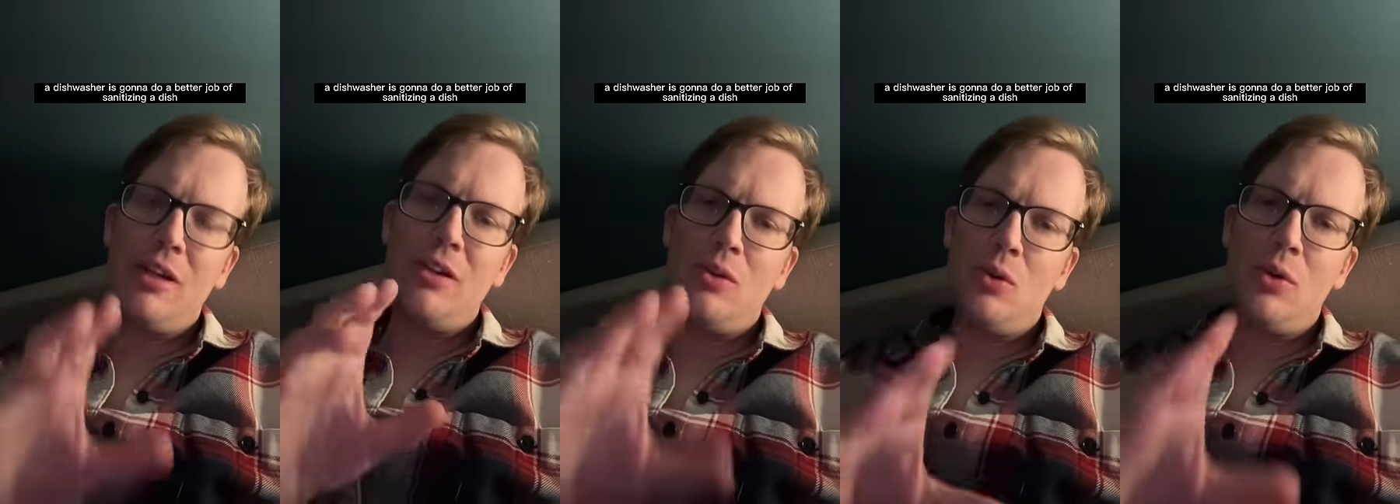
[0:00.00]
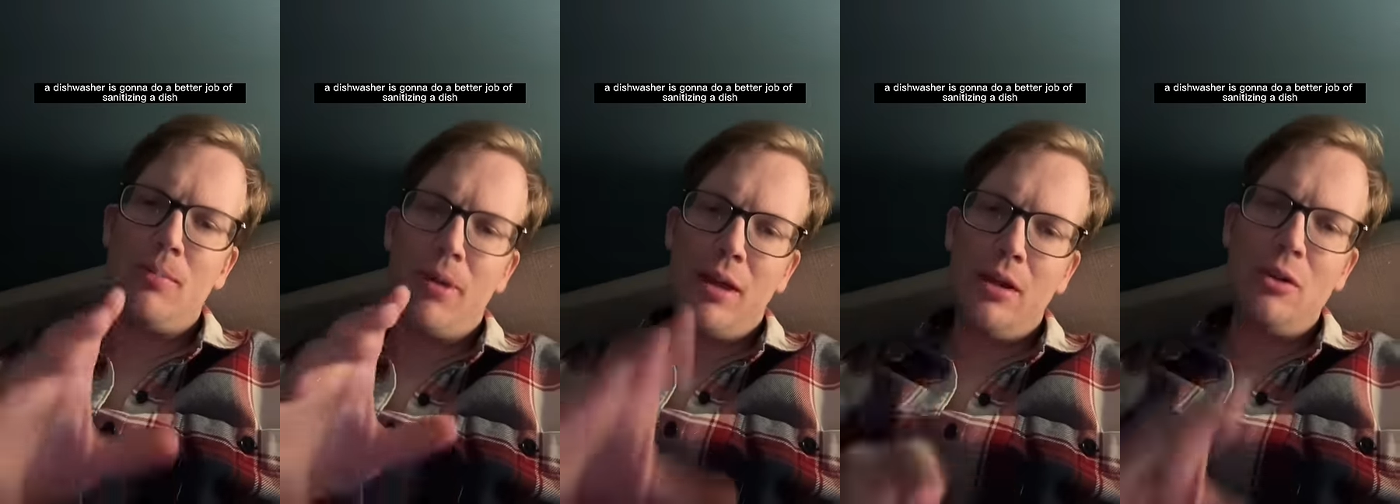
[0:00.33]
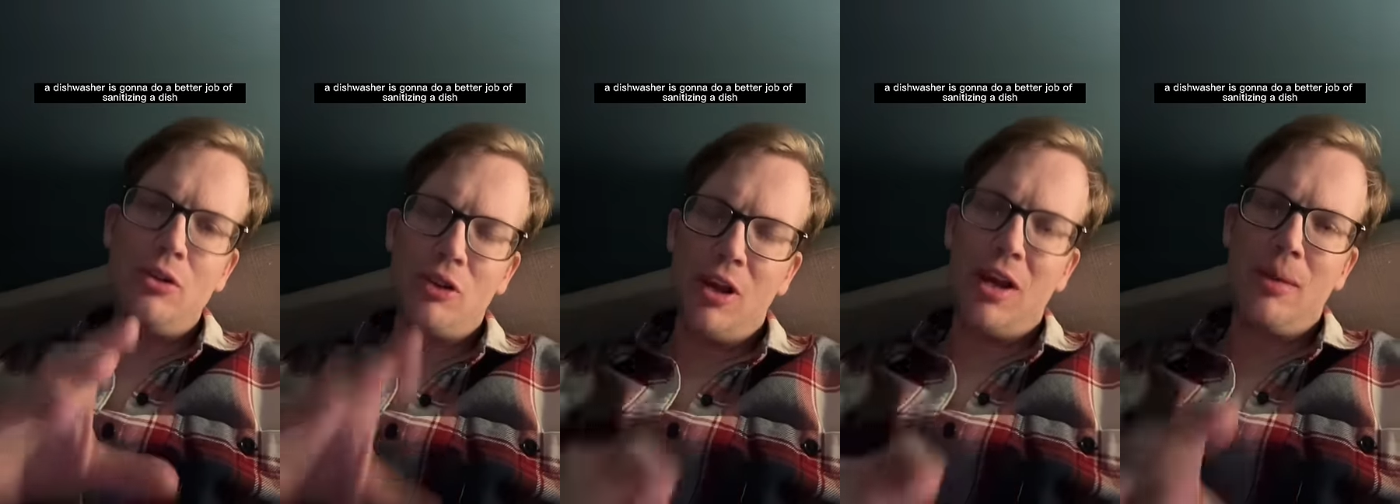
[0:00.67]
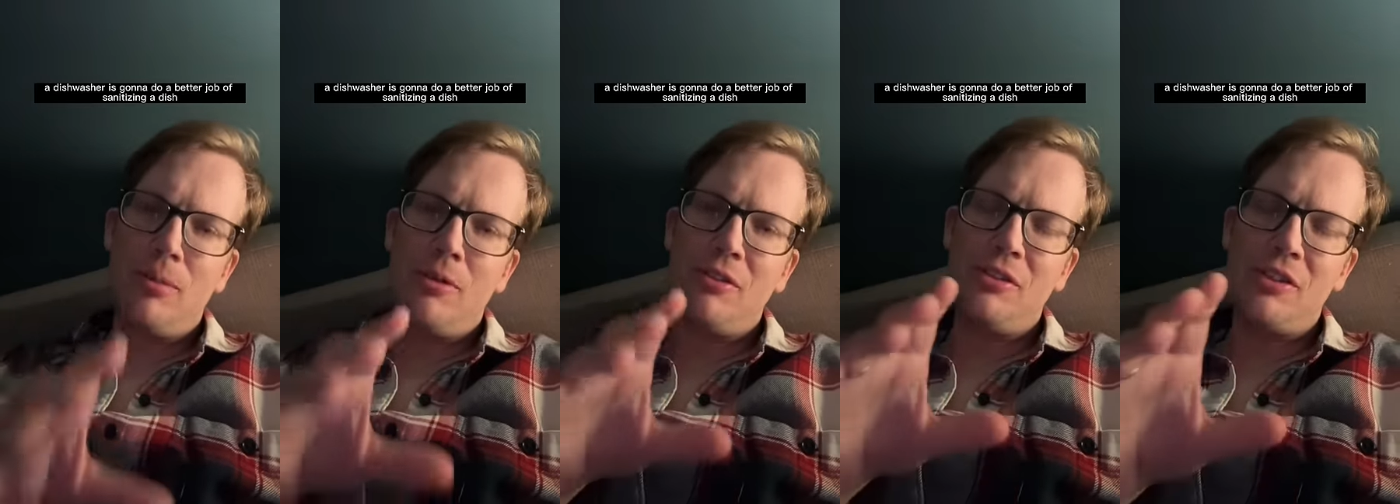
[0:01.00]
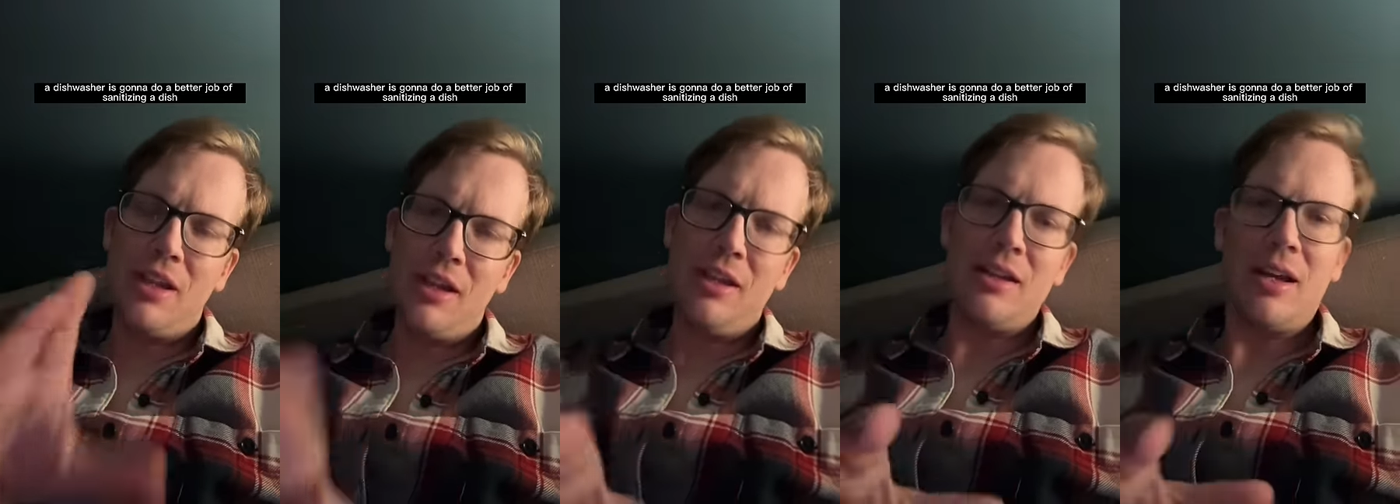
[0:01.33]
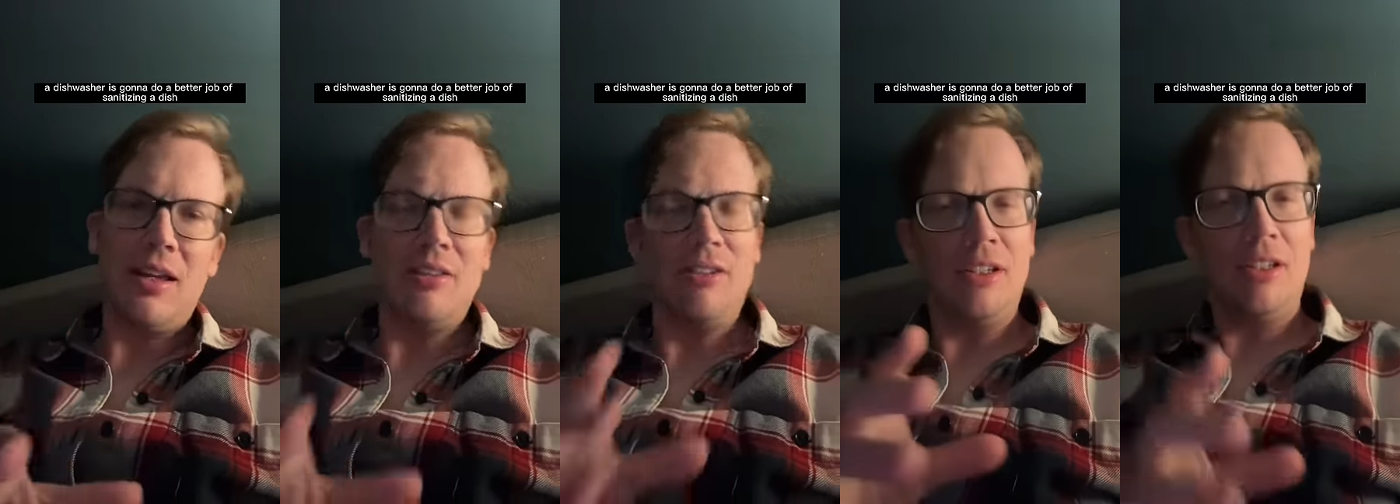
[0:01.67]
to do a better job of
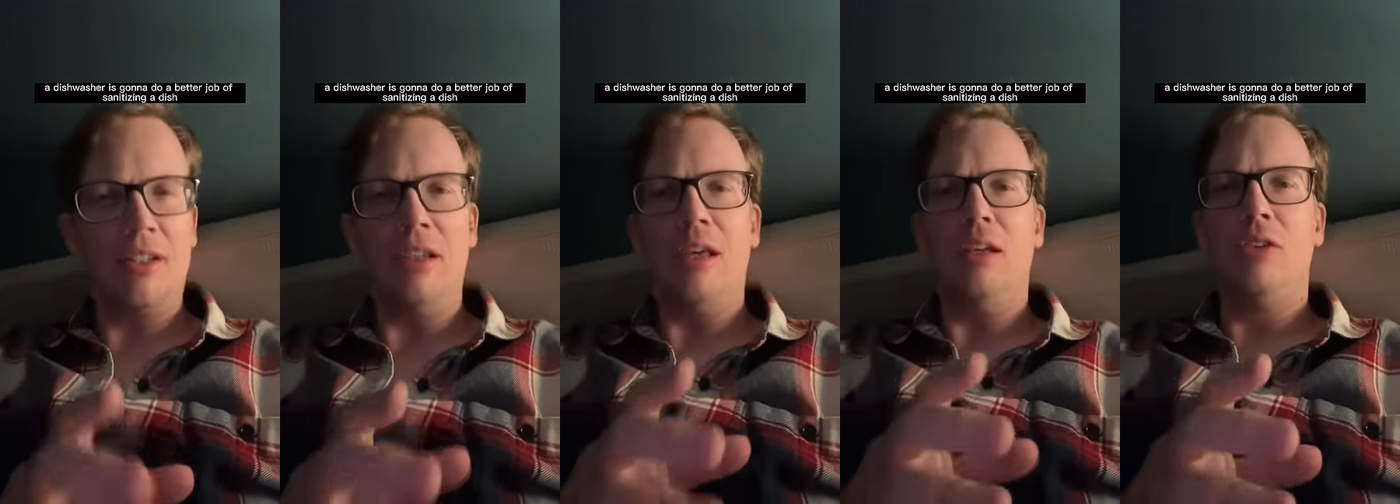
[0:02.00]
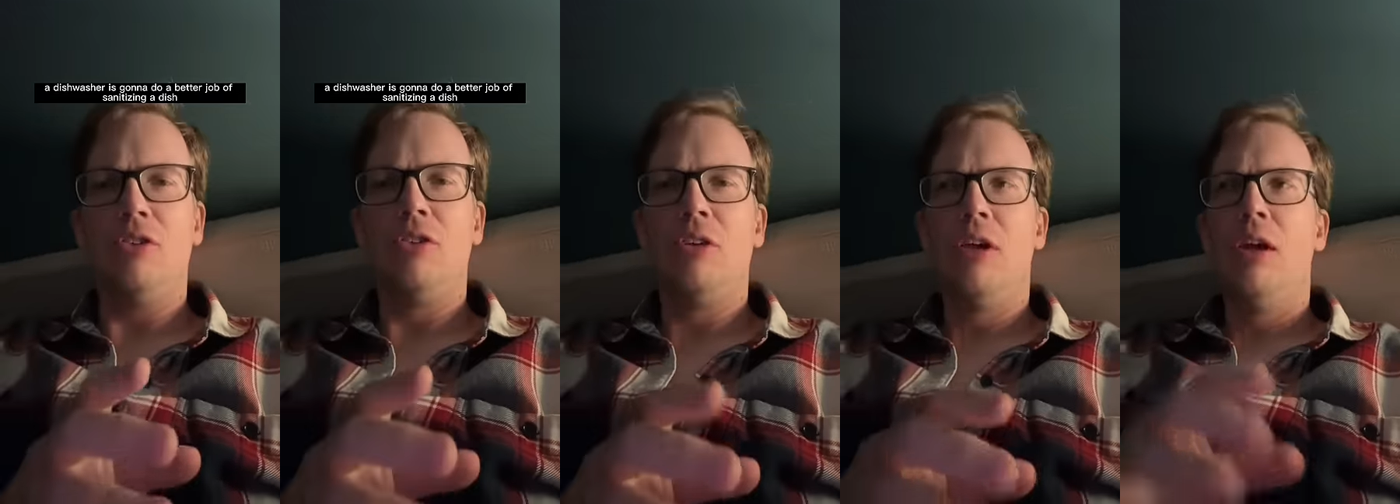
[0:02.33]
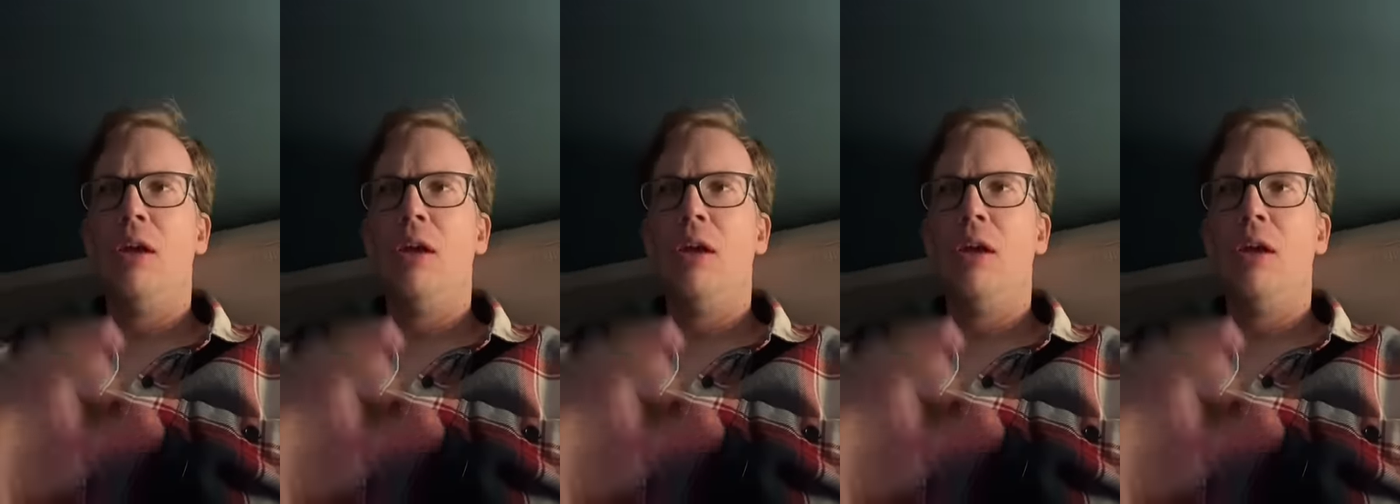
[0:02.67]
sanitizing a dish